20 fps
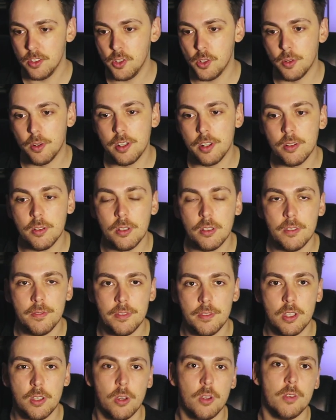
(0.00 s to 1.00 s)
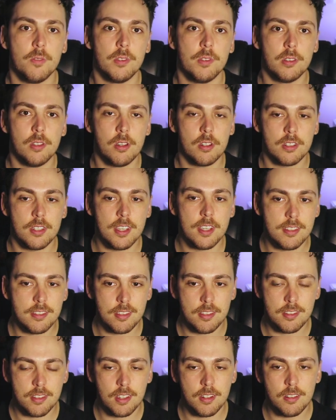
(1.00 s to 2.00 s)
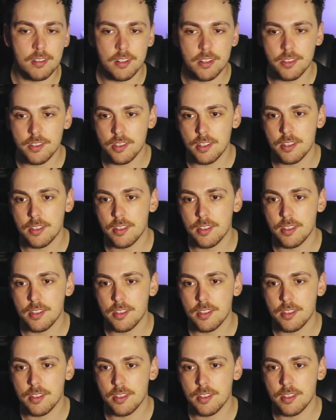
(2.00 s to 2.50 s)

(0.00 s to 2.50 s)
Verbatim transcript: during all of the COVID lockdowns, etc.